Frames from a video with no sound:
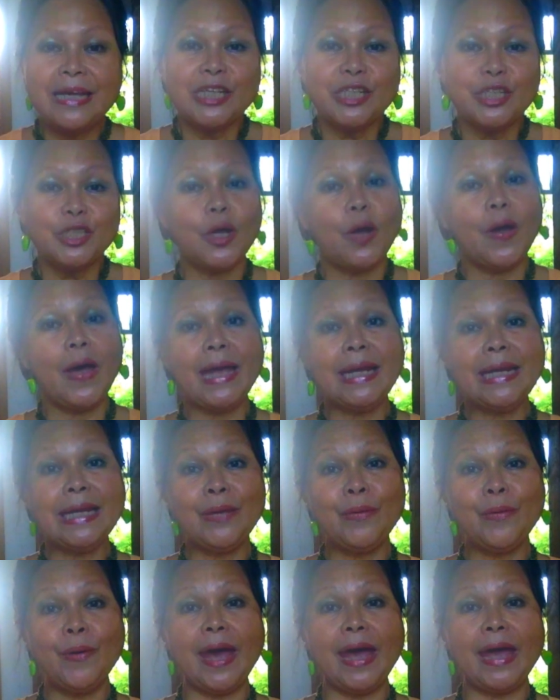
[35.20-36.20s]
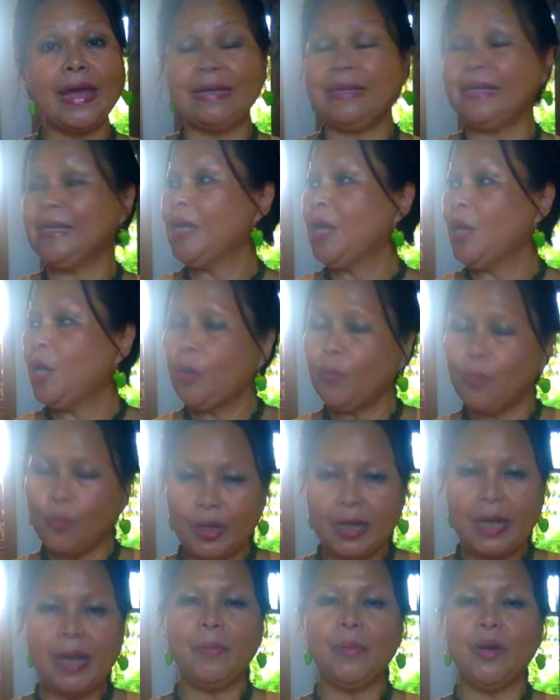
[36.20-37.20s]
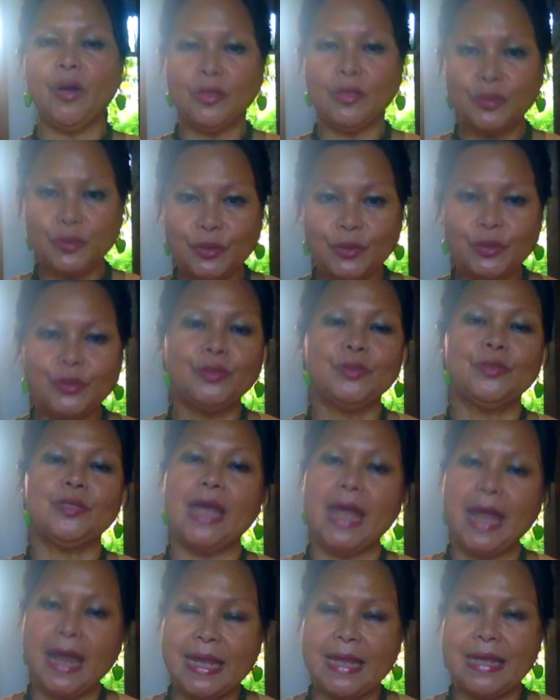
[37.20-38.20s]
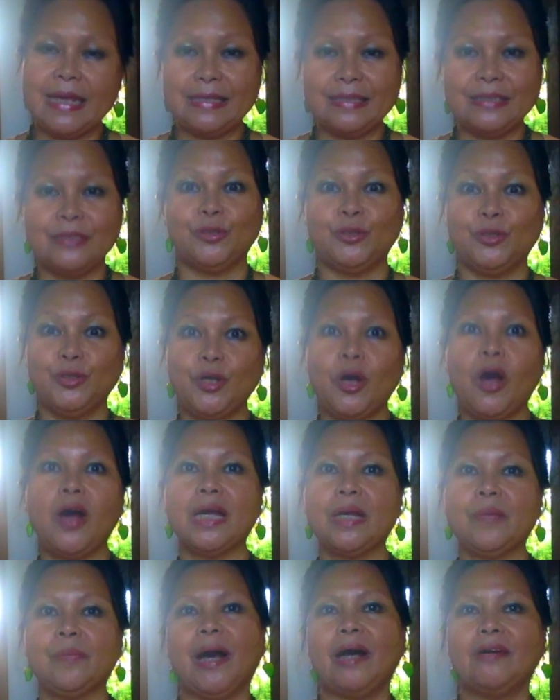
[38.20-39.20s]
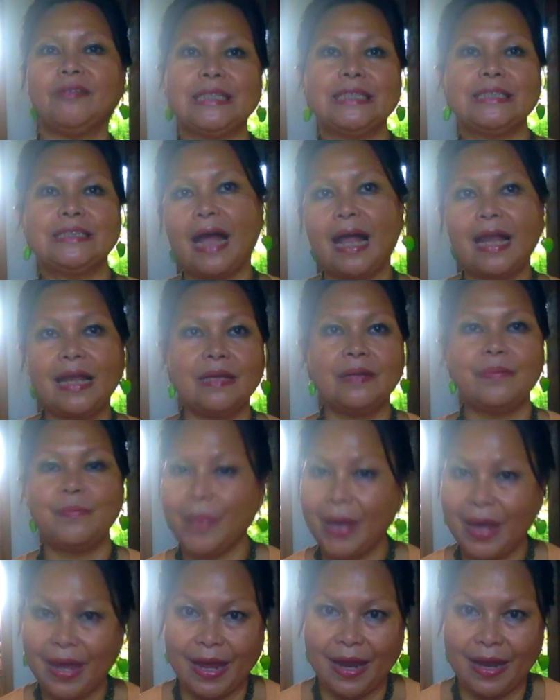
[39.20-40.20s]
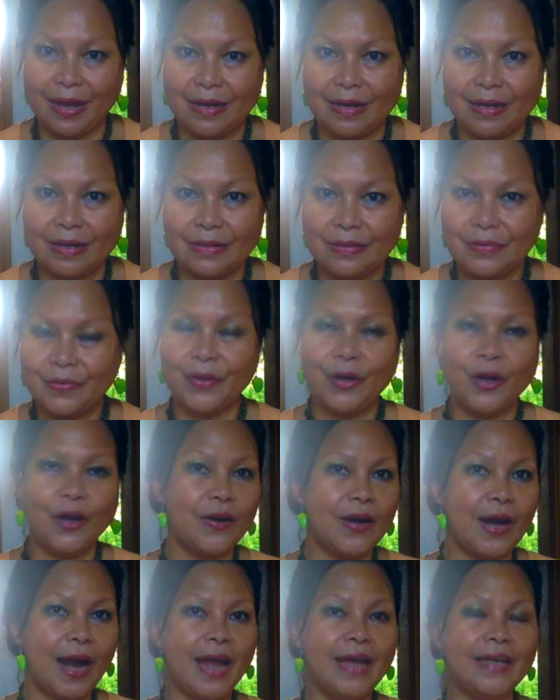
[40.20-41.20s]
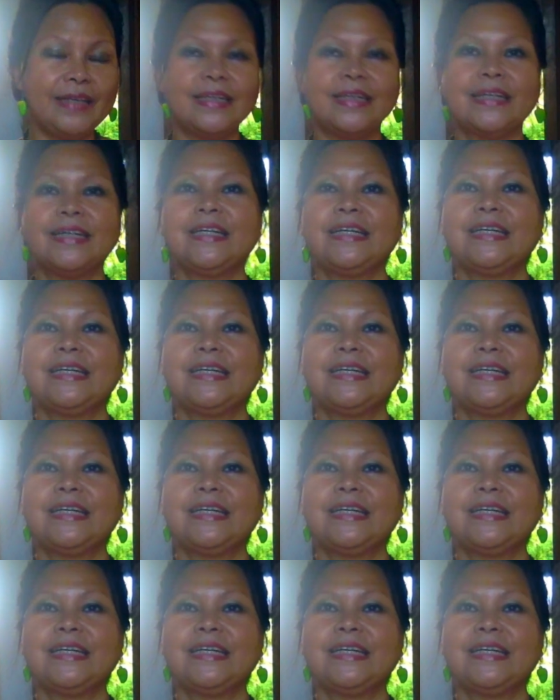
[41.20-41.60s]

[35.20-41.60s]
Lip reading: So anyway, what I'm going to do today is to talk about Italian men. All right.